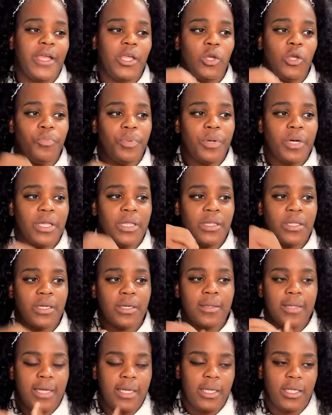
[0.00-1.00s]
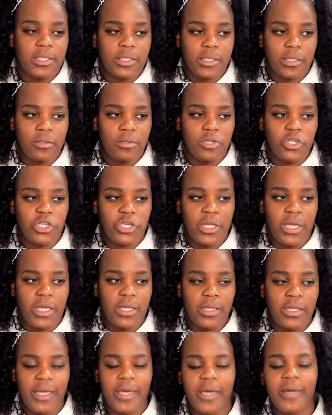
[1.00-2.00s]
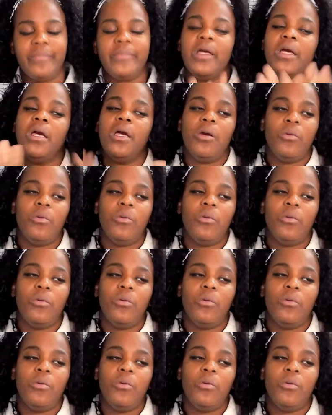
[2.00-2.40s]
and you put the cleaning solution in there,